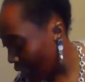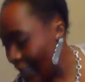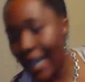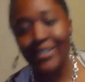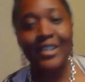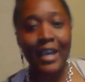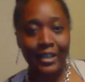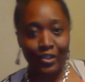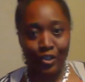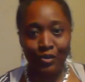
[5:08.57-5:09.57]
let's
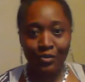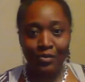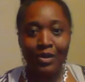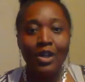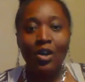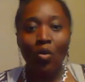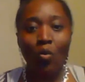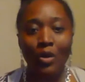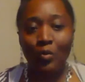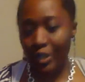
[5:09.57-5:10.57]
get into
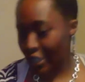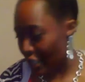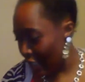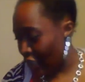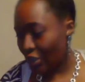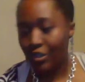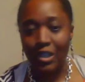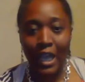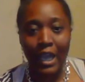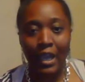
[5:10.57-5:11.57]
what we're going to need. So
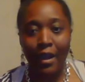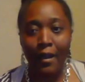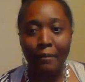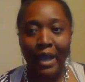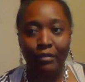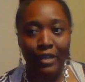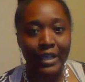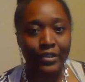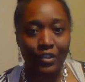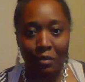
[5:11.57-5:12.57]
today um, I
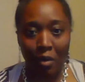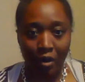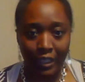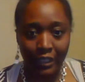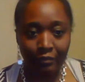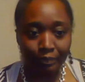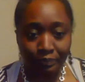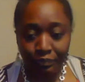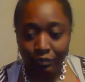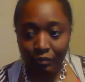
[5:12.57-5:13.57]
ran to the market.
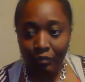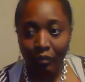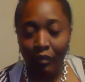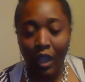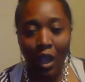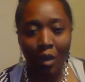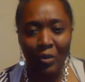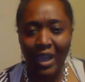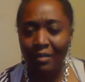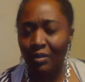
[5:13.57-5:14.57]

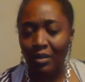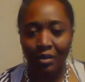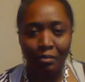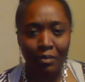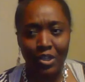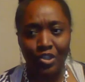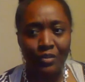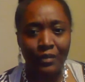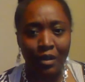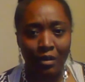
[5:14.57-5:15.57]
Uh, we have a, a bunch
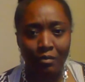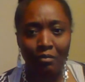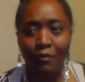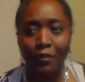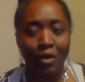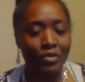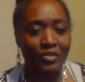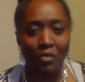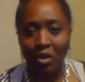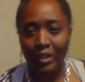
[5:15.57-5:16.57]
of um,
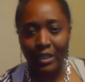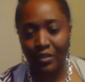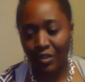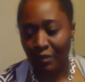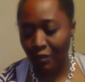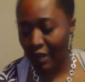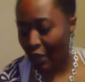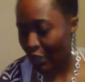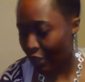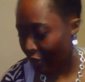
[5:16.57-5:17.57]
farmers market and stuff
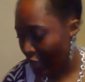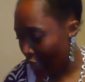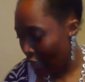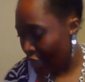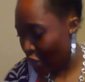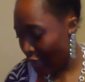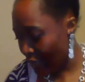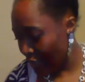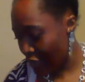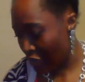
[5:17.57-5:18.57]
around here. So I
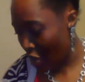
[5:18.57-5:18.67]
ran to the